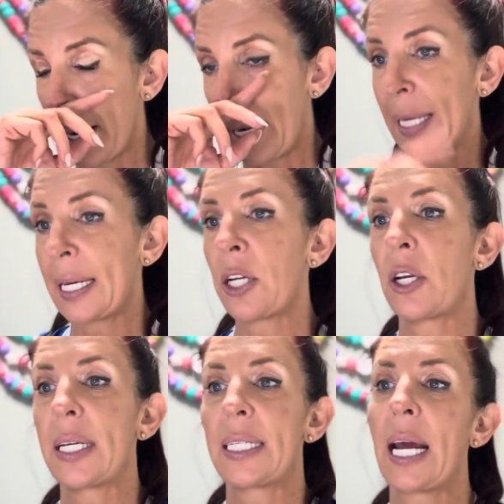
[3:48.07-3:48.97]
Next
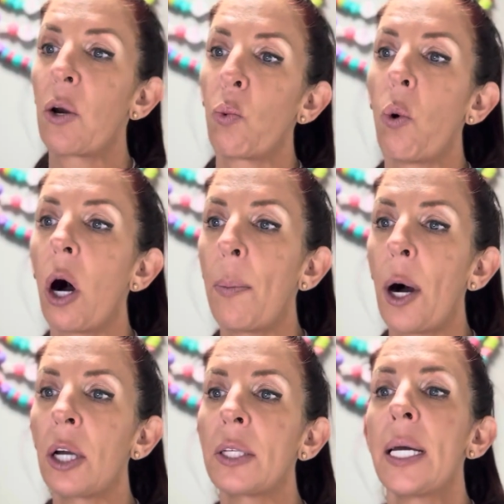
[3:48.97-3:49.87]
station is 10 wall
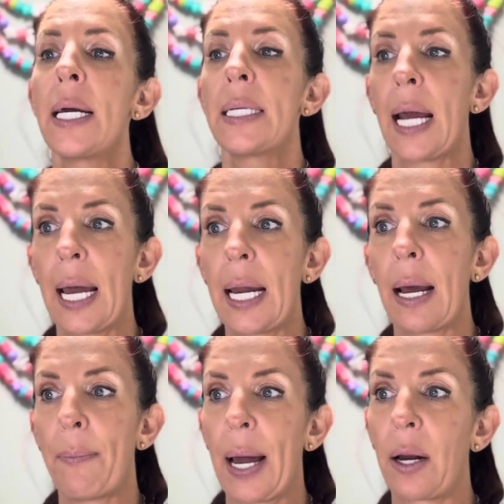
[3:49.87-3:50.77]
balls,
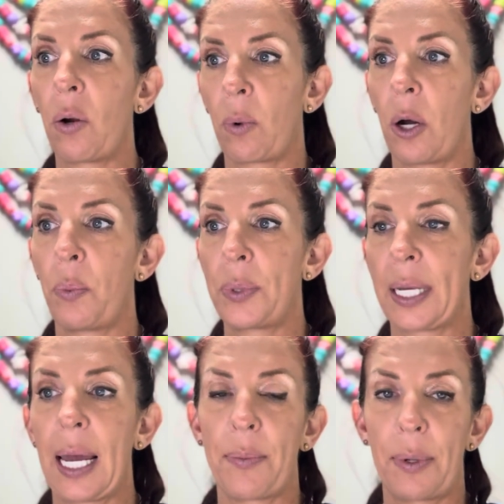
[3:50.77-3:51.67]
10 battle rope
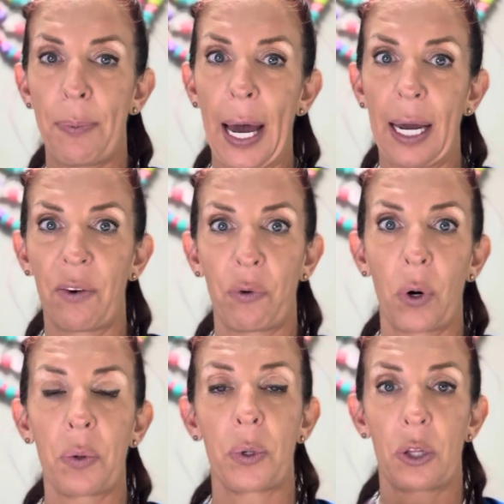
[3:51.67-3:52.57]
slams, back and
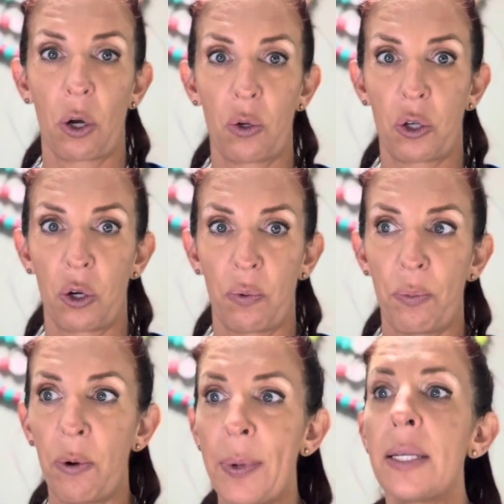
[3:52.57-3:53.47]
forth with those 2
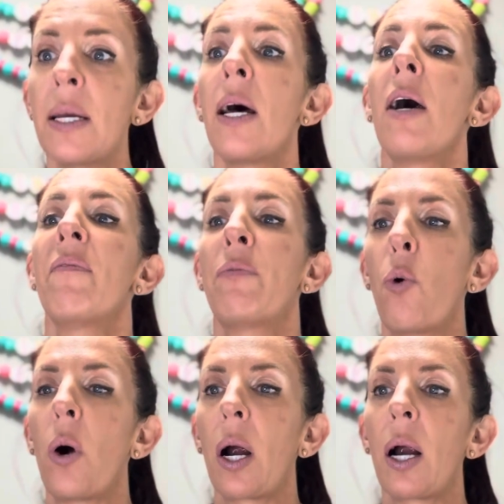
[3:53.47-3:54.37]
movements
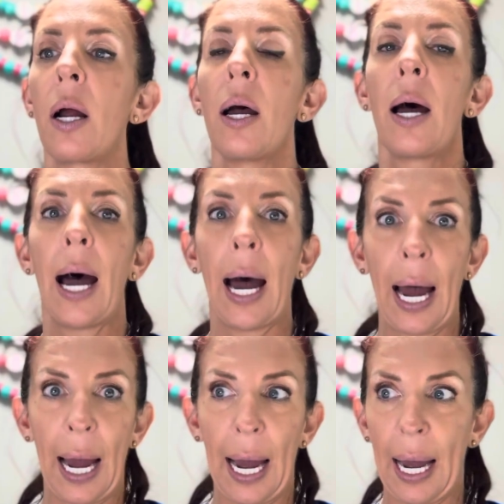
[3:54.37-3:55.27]
for
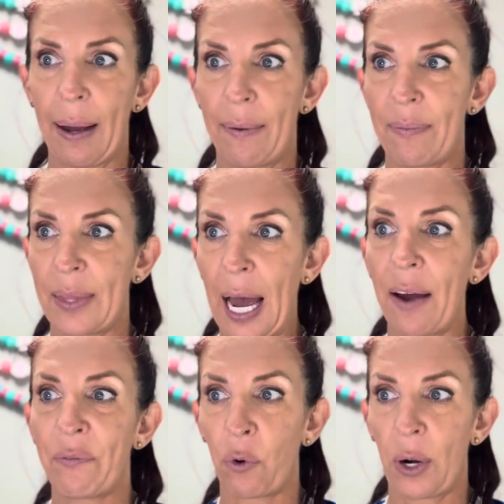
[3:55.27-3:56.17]

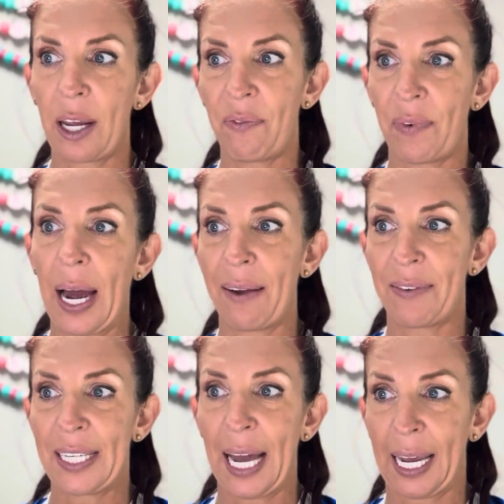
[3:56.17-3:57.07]
that 45
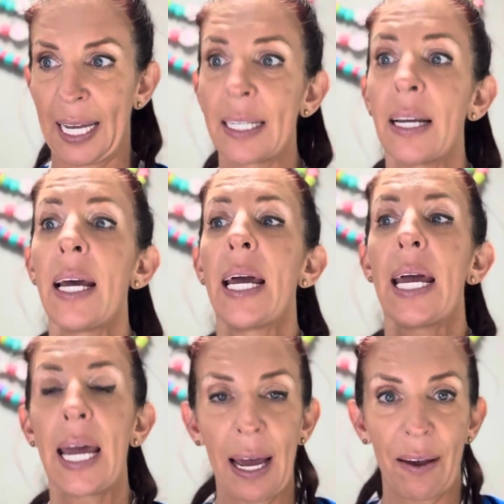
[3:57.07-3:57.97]
seconds.
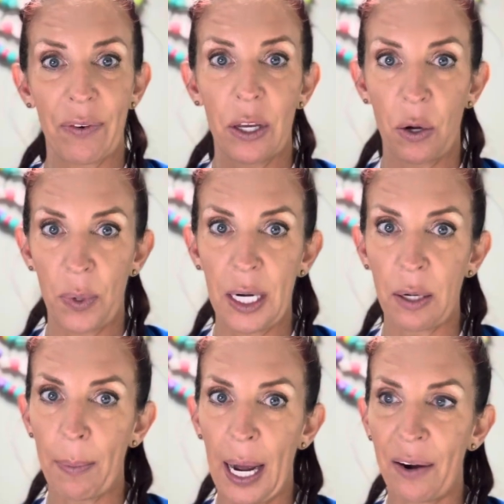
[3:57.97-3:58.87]
If you need to
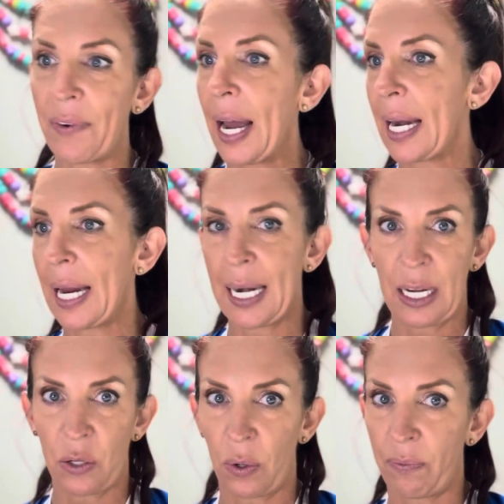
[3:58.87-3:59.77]
modify in any
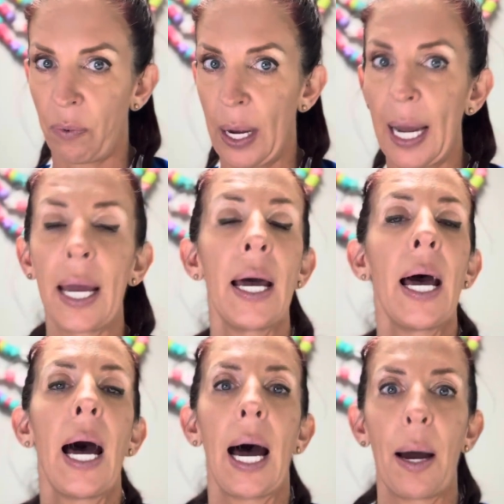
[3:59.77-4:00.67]
sort of way,
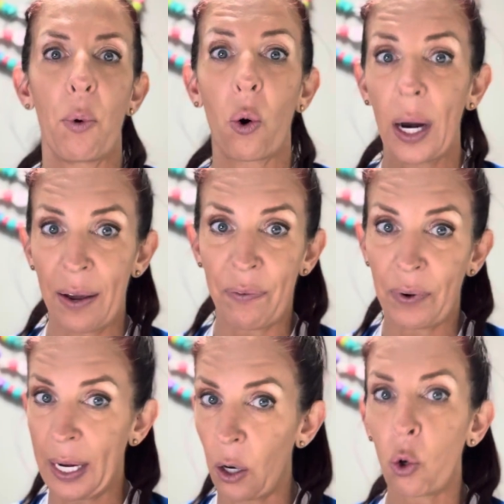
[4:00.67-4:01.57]
or if
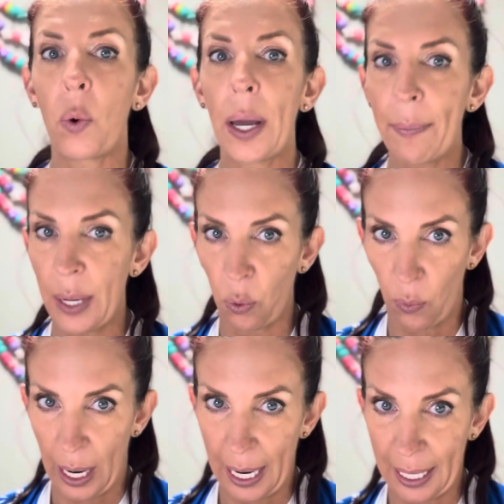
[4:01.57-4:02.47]
like equipment
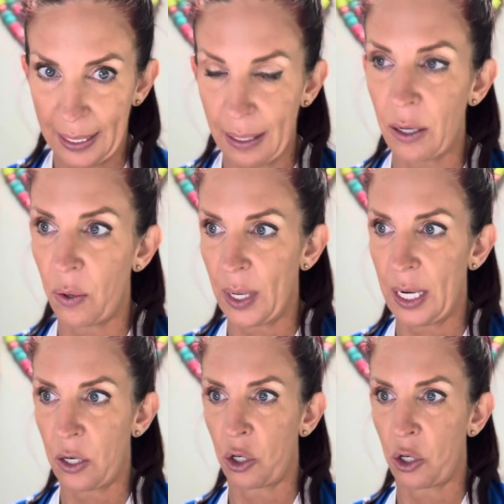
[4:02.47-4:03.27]
wise, you need to